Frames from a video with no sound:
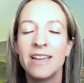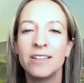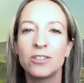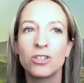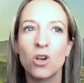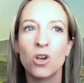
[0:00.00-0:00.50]

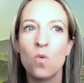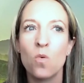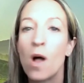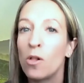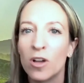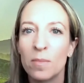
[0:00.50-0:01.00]
It's
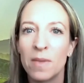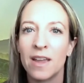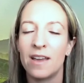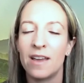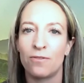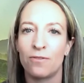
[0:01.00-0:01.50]
so
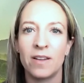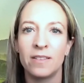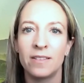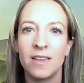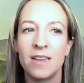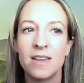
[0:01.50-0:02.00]
welcoming and
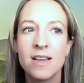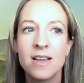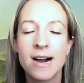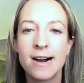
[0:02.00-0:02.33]
friendly.